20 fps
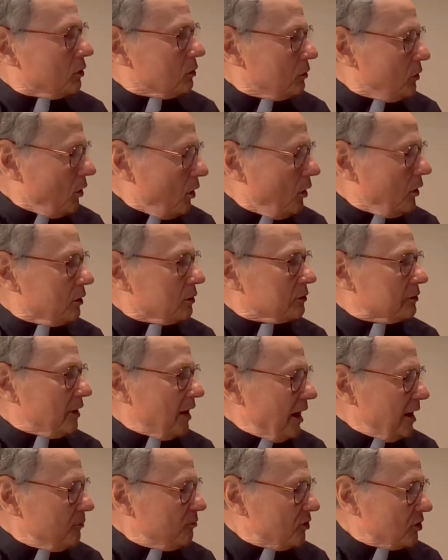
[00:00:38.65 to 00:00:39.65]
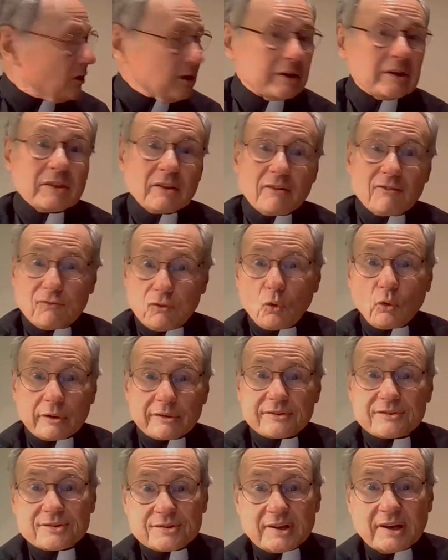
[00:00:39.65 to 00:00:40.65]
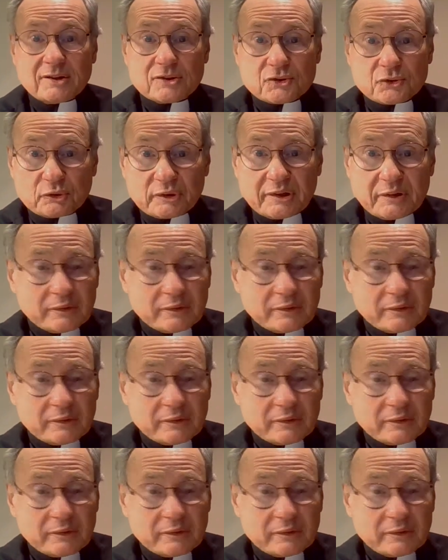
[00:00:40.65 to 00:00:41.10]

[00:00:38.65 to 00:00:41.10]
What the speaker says: long time ago, in the 4th century,